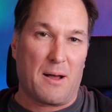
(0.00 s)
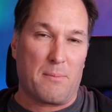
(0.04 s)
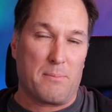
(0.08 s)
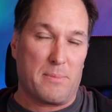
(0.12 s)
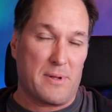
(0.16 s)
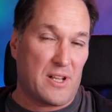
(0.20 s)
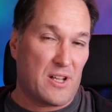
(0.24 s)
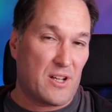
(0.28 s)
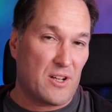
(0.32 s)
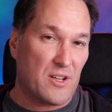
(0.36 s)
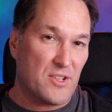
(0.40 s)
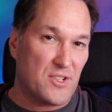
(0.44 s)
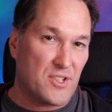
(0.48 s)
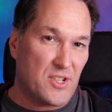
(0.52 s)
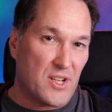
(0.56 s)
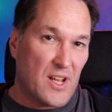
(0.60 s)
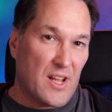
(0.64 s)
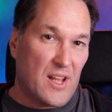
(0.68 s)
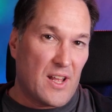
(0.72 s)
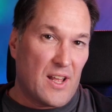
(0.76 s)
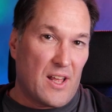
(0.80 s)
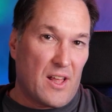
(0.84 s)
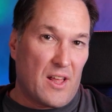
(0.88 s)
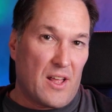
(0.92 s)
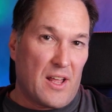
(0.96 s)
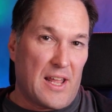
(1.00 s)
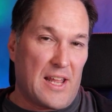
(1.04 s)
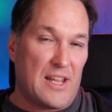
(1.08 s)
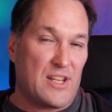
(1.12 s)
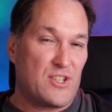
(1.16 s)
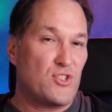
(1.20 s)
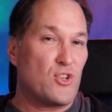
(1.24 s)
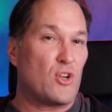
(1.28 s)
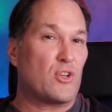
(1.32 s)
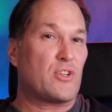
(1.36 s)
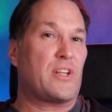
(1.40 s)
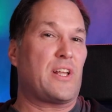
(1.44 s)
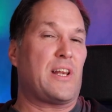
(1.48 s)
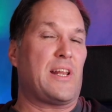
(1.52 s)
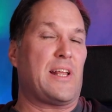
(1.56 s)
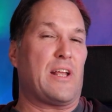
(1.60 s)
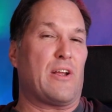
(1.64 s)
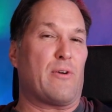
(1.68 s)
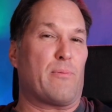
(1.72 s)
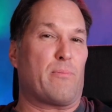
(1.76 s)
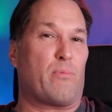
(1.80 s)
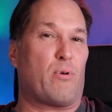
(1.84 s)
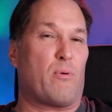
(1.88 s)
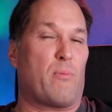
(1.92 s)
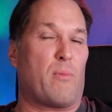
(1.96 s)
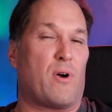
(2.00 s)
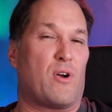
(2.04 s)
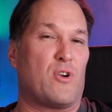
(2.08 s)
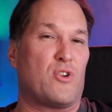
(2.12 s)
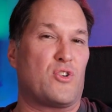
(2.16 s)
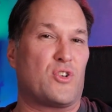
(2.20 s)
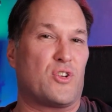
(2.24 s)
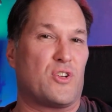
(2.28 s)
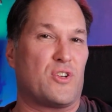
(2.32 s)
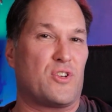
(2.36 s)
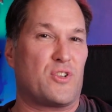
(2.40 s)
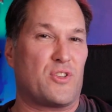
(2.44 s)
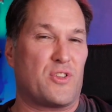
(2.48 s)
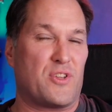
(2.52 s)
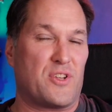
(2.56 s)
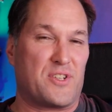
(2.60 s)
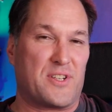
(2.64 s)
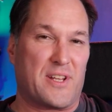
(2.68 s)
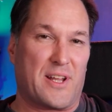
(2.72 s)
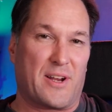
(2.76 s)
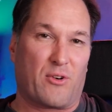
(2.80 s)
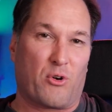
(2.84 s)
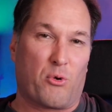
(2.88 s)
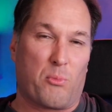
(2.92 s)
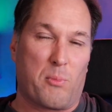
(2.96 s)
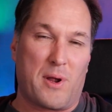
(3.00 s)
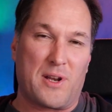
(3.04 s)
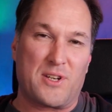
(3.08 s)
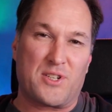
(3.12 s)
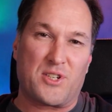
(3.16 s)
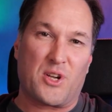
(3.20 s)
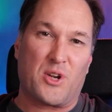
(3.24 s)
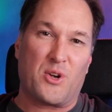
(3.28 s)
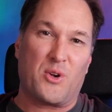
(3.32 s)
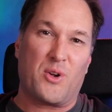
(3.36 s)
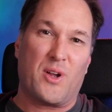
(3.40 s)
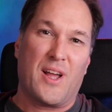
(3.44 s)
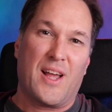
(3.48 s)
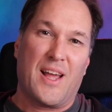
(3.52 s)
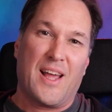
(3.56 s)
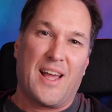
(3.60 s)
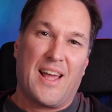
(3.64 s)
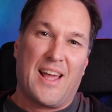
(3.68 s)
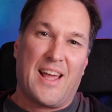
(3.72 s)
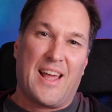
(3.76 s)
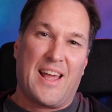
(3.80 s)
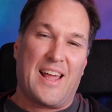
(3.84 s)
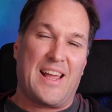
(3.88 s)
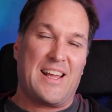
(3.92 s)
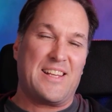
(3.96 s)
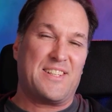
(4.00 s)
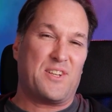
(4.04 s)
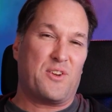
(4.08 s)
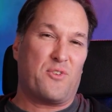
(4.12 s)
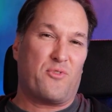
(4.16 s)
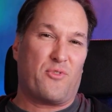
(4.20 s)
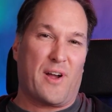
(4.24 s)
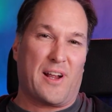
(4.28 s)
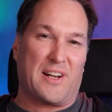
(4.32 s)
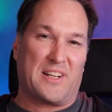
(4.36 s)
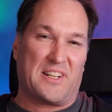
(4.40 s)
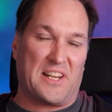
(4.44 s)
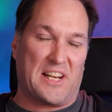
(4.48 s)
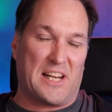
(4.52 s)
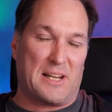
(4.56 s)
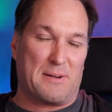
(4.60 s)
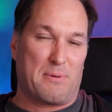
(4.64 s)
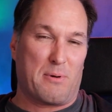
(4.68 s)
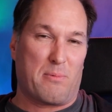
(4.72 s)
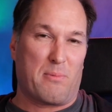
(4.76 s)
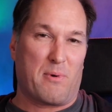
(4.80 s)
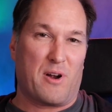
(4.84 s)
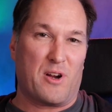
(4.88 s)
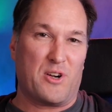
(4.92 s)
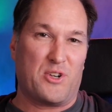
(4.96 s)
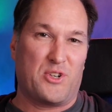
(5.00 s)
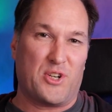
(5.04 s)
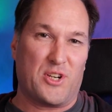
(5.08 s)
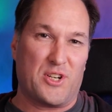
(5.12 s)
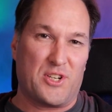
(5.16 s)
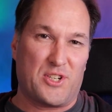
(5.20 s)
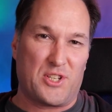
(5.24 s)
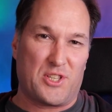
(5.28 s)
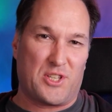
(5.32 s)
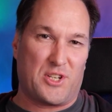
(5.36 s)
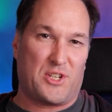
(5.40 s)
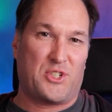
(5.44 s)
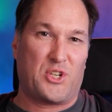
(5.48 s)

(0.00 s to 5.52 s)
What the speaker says: because he's not getting a promotion to the Sacramento. He's in fact getting a promotion to the